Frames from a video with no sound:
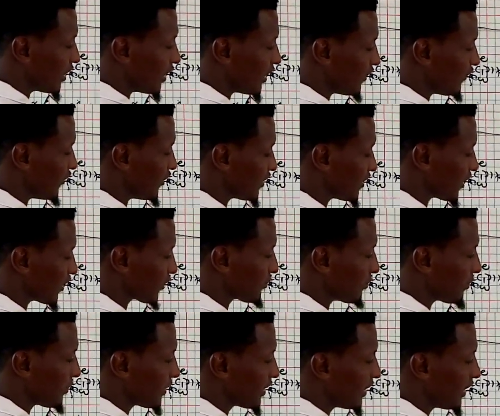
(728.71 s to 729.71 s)
If it is
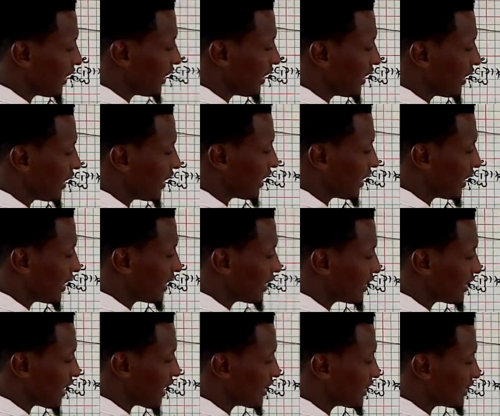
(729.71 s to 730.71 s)
green,
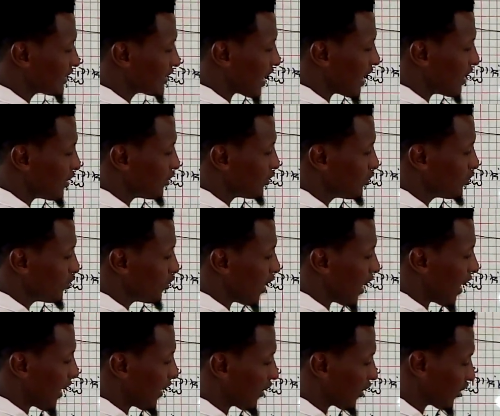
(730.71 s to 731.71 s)
that is iron 2
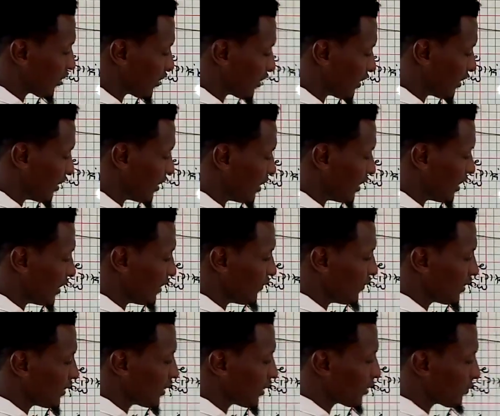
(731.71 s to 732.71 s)
ion. If
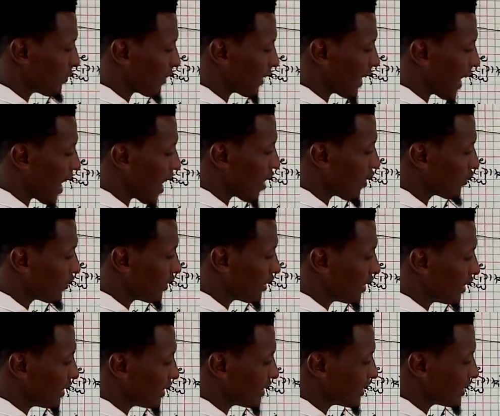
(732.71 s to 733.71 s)
it is brown,
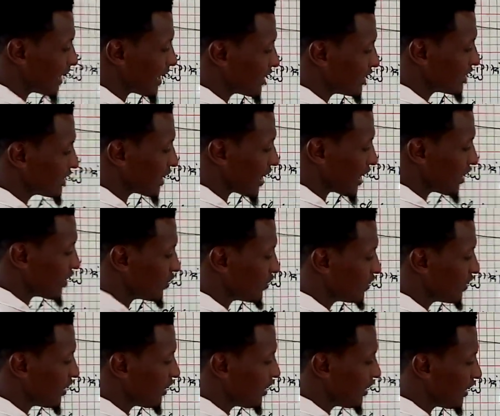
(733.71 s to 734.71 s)
that is iron
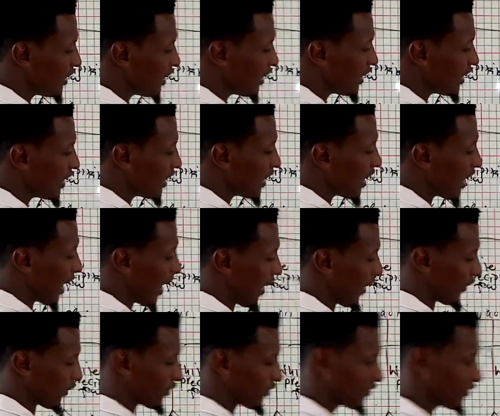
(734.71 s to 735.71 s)
3
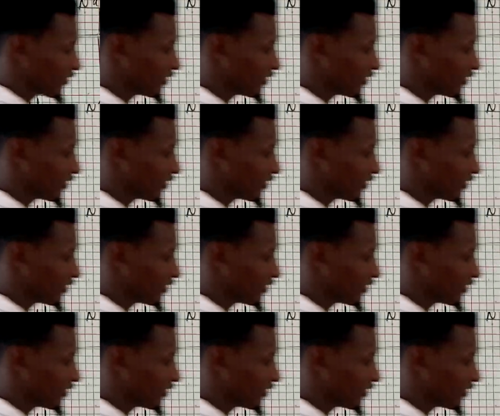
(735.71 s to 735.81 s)
ion.